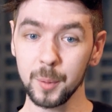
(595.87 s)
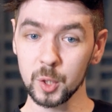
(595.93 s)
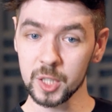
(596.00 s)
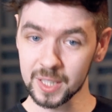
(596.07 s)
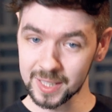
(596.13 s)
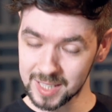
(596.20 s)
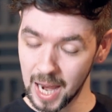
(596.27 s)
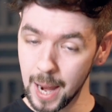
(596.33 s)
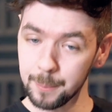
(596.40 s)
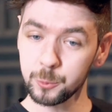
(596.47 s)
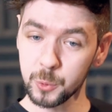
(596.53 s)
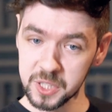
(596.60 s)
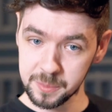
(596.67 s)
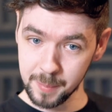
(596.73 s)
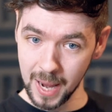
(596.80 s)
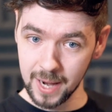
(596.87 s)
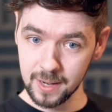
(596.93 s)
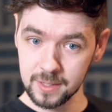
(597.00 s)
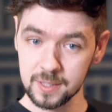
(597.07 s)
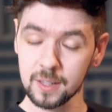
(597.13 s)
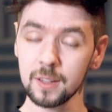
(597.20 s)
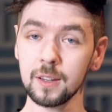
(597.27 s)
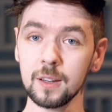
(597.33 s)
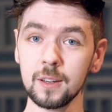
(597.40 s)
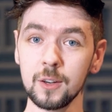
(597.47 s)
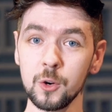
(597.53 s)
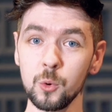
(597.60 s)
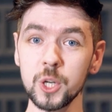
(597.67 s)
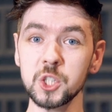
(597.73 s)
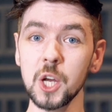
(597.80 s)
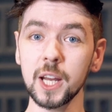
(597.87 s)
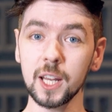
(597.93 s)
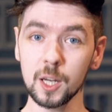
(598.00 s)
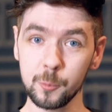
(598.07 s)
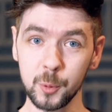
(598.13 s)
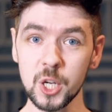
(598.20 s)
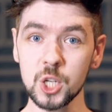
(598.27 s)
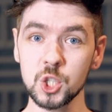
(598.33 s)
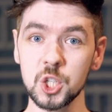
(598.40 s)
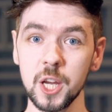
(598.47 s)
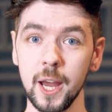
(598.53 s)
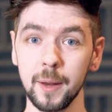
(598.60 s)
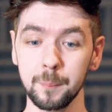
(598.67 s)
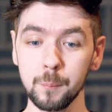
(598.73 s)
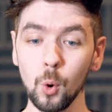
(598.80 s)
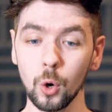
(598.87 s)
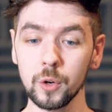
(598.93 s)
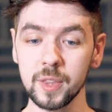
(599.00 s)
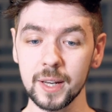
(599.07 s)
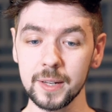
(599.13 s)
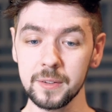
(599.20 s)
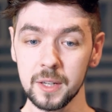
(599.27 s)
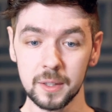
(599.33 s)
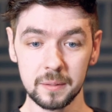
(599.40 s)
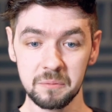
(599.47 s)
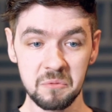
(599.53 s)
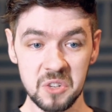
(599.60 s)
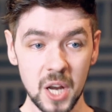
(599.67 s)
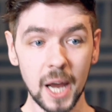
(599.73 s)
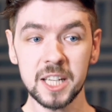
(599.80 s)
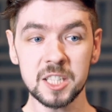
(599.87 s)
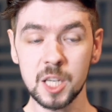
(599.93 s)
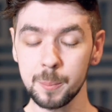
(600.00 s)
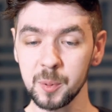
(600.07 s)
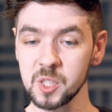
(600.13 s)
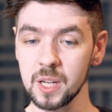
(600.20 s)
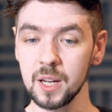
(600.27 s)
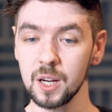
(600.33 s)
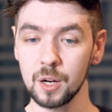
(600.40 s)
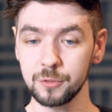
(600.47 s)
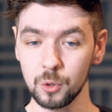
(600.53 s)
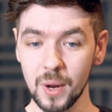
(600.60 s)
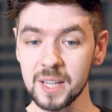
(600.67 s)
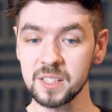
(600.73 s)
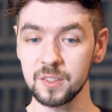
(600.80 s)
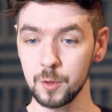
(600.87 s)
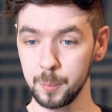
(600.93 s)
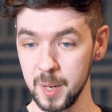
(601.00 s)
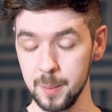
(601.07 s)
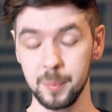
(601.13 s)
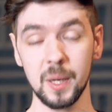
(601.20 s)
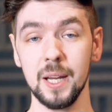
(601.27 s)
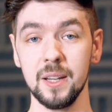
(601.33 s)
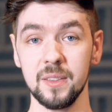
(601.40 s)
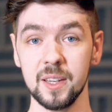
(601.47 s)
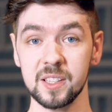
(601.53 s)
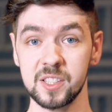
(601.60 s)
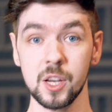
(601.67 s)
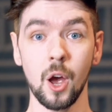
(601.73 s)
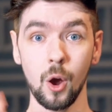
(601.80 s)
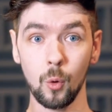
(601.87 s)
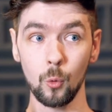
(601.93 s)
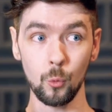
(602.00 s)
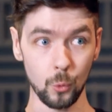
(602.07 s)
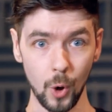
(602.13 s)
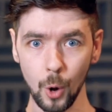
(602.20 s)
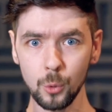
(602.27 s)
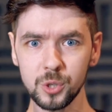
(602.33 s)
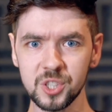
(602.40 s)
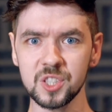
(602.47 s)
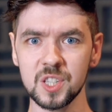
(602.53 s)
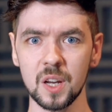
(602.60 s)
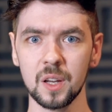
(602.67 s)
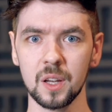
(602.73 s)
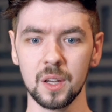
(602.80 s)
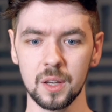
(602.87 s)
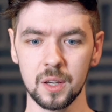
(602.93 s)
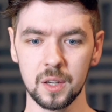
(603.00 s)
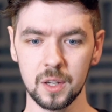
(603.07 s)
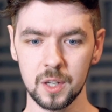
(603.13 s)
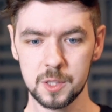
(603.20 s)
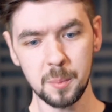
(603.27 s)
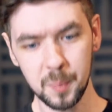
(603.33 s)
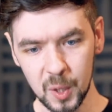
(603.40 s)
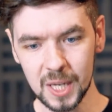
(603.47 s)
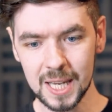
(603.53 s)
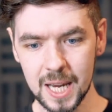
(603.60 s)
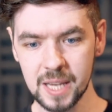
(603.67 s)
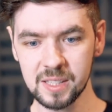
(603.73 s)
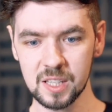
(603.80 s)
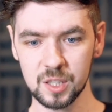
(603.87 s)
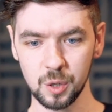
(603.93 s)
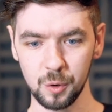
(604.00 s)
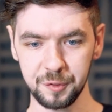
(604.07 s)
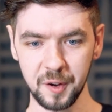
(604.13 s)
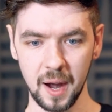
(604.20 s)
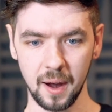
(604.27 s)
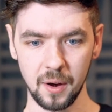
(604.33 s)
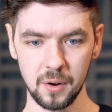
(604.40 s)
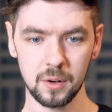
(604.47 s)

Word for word: But an attempt was made which I can appreciate more than 90% of the rest of the people in this roast. It's pretty easy so far.